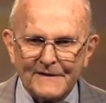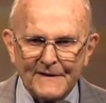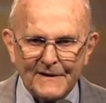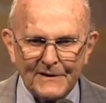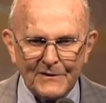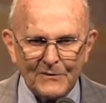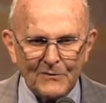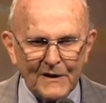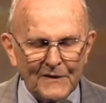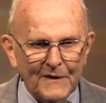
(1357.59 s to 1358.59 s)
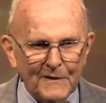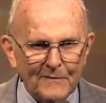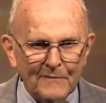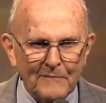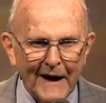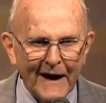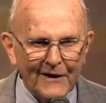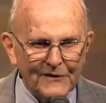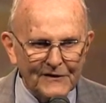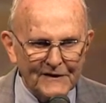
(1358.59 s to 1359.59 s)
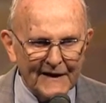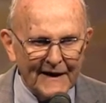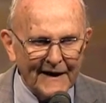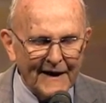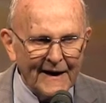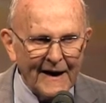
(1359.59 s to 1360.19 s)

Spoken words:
to do with the balancing